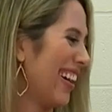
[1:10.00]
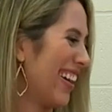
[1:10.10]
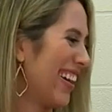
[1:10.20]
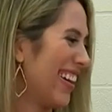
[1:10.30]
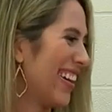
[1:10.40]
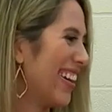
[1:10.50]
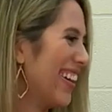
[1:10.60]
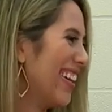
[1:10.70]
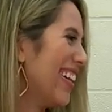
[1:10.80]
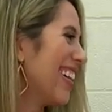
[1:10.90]

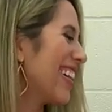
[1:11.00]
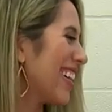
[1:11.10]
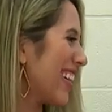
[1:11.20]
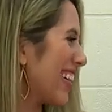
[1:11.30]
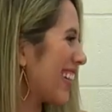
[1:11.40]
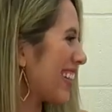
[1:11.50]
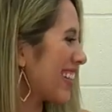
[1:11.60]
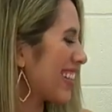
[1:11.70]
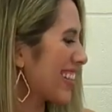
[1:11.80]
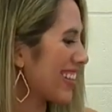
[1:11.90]

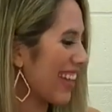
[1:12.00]
(silent)